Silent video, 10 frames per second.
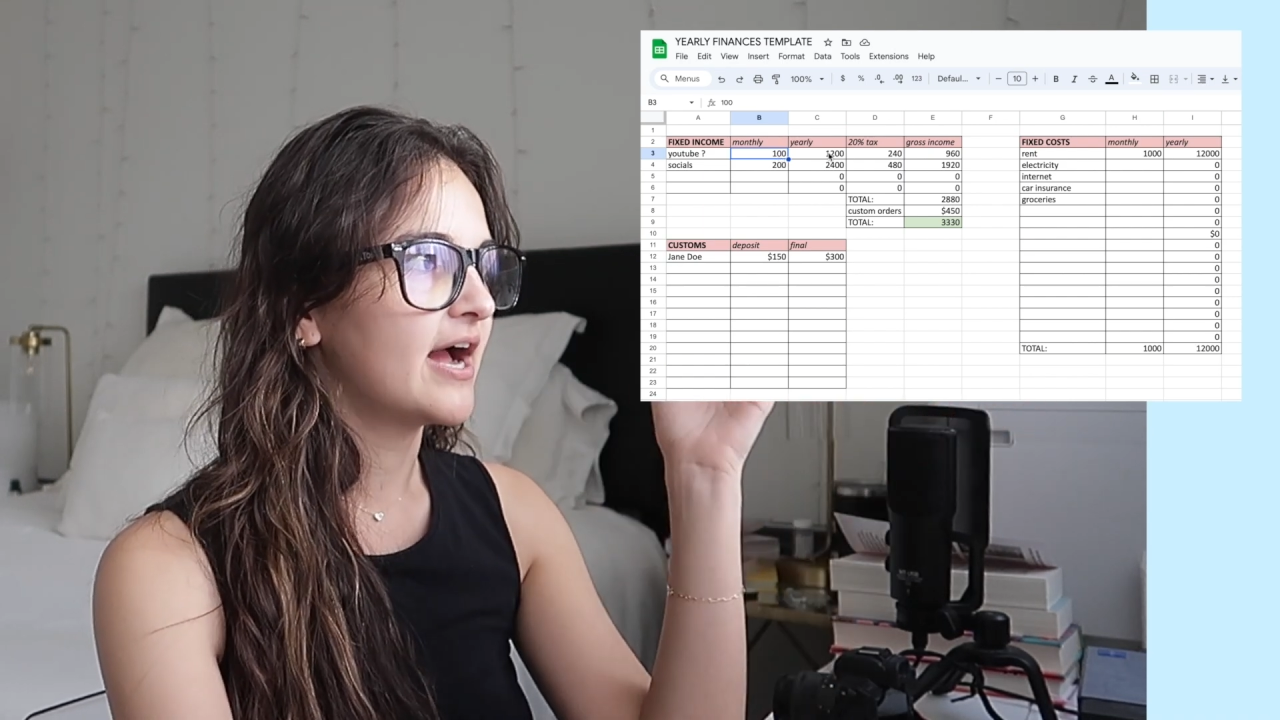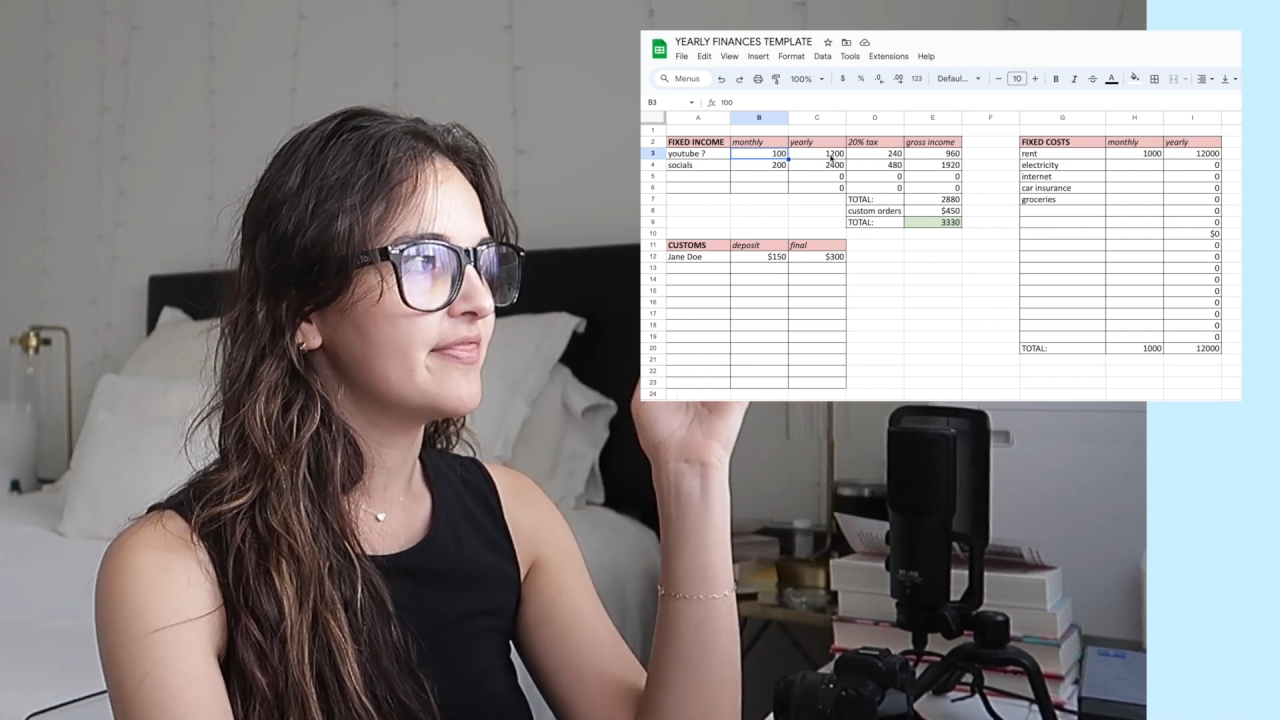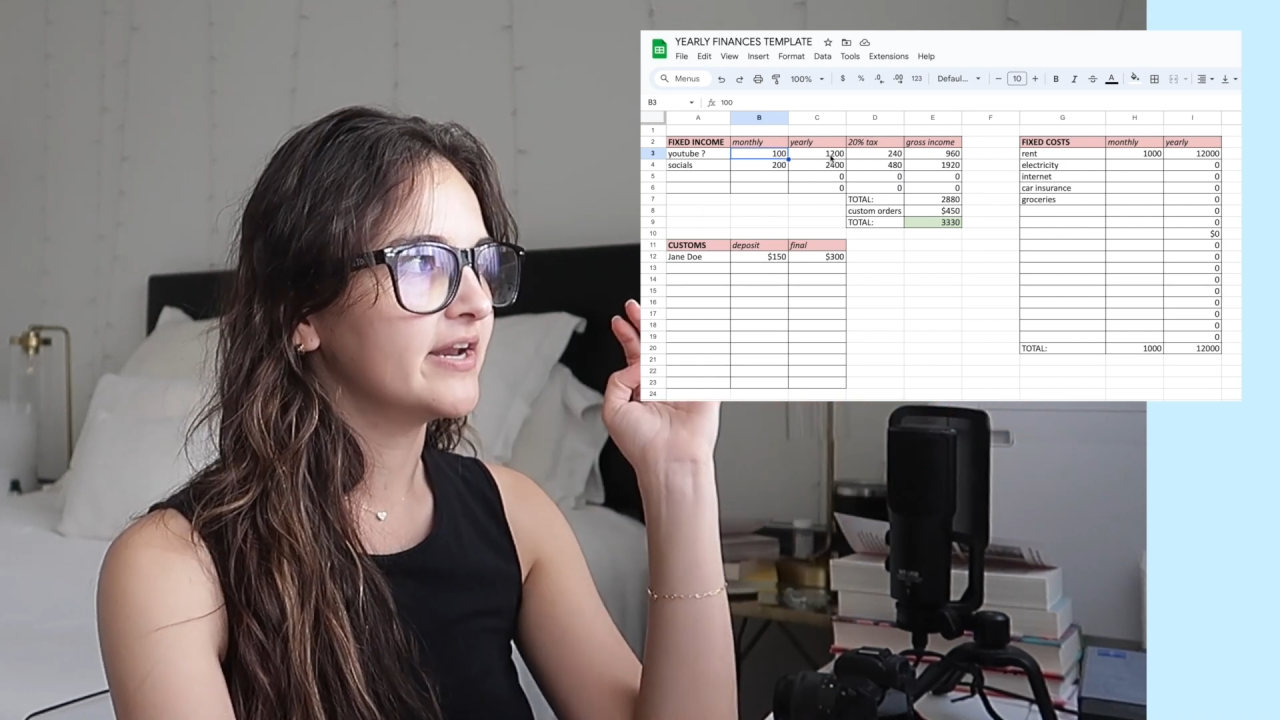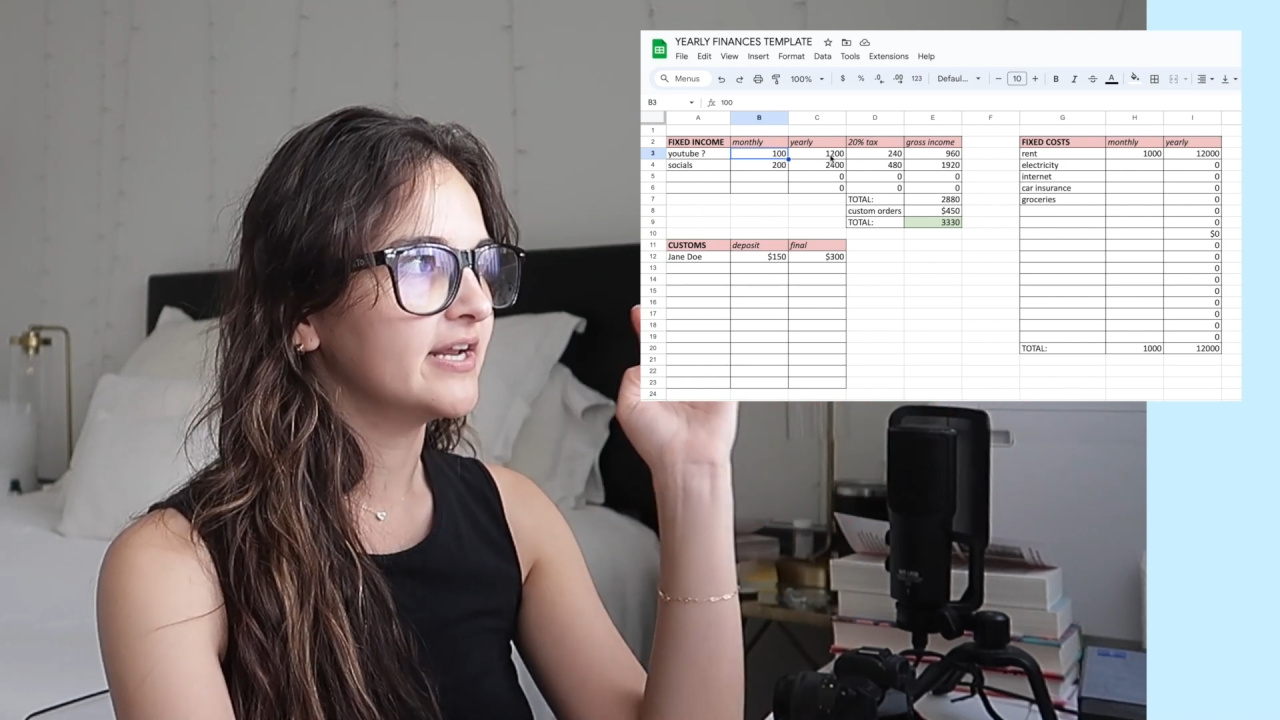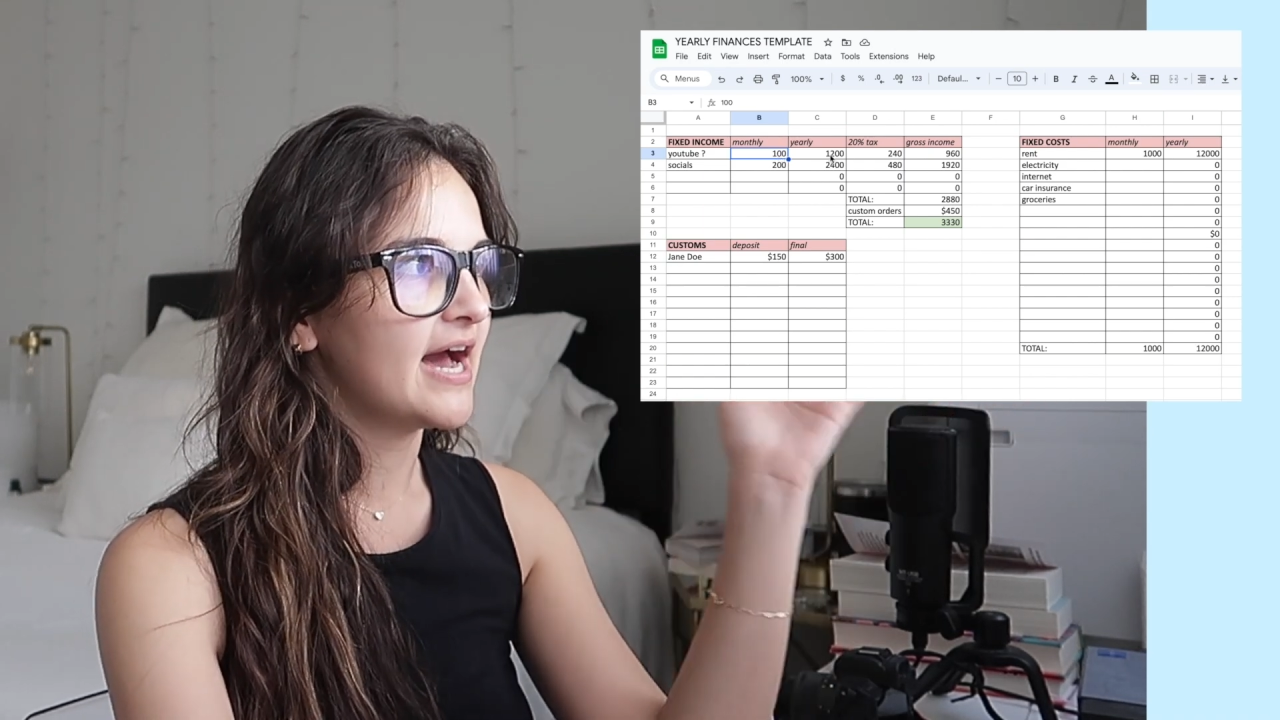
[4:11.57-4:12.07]
and
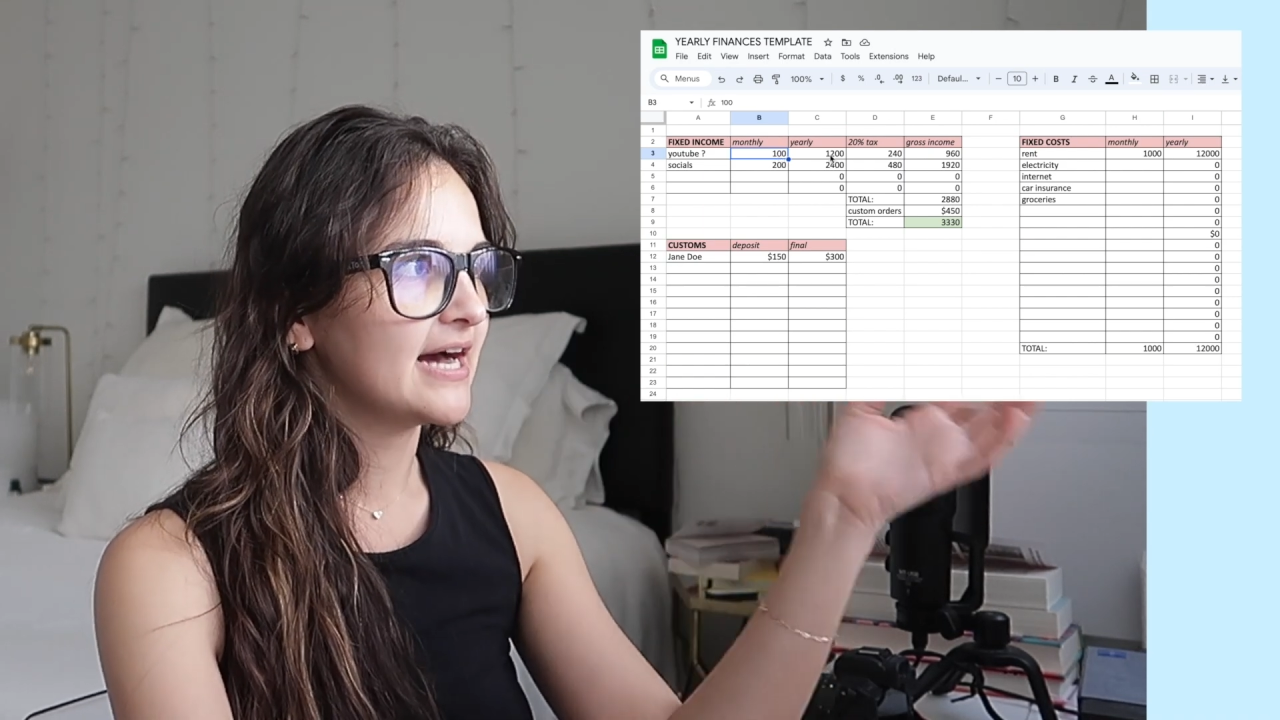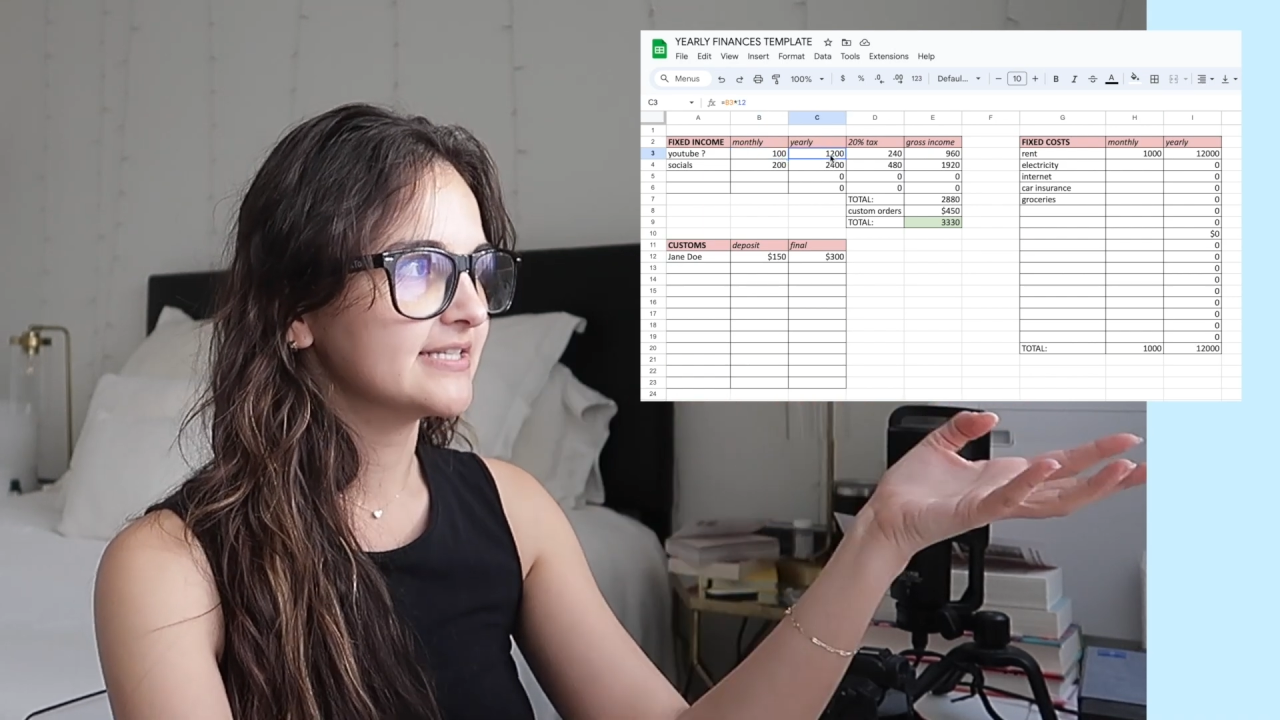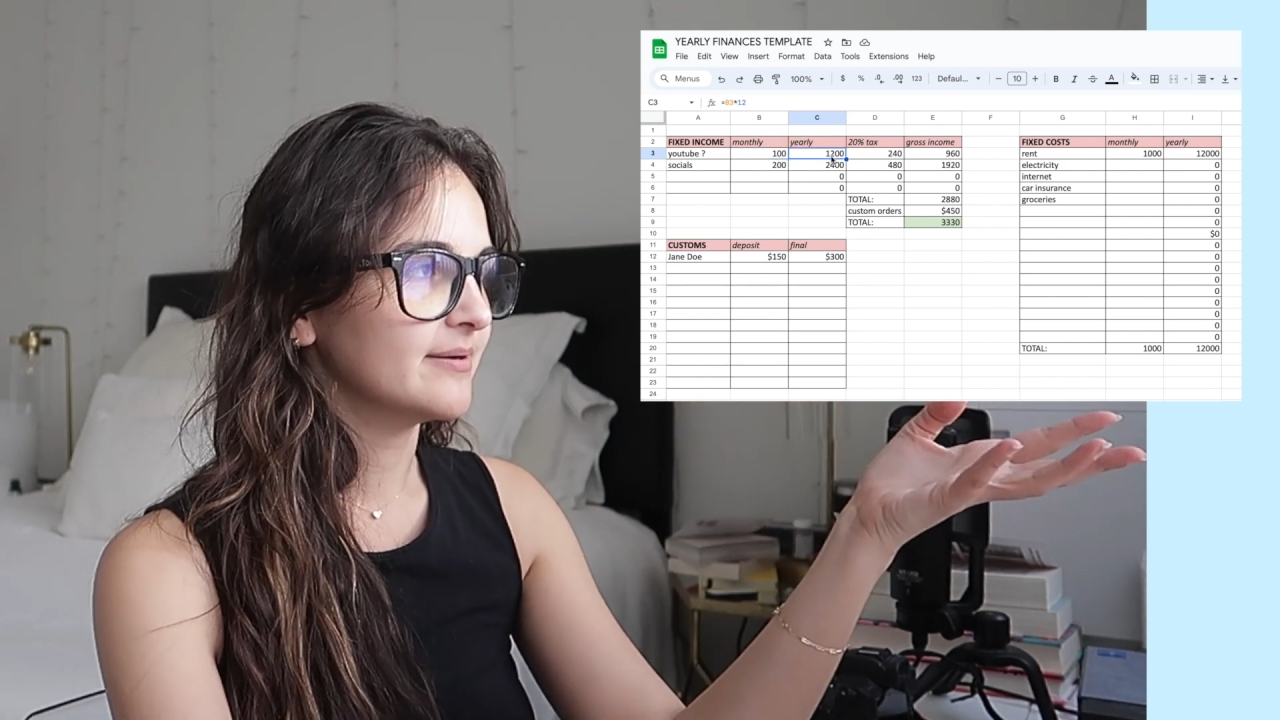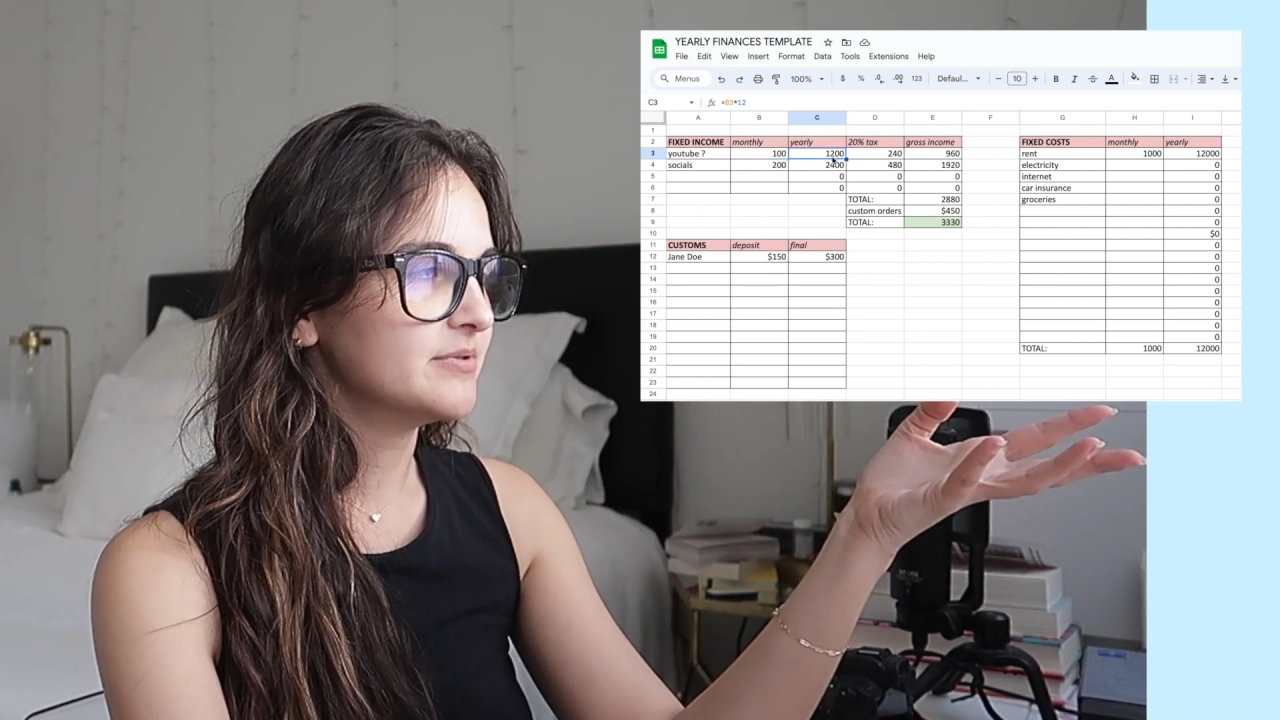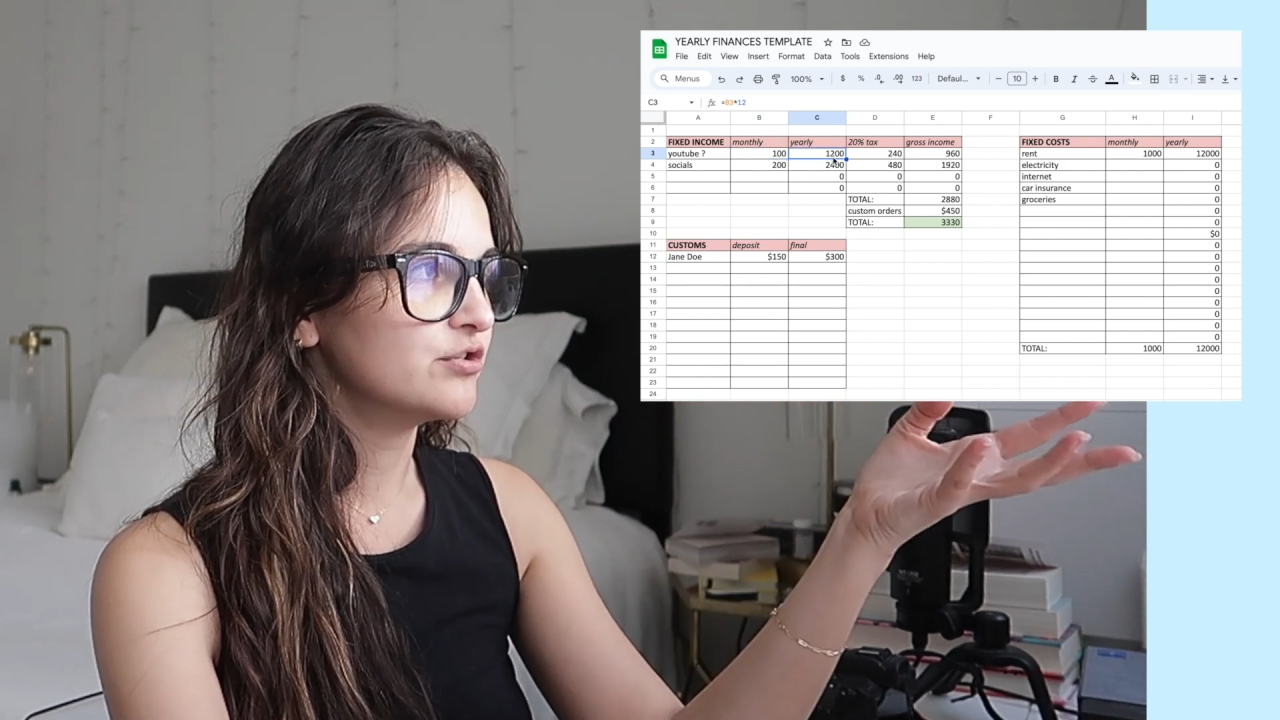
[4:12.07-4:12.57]
then it adds up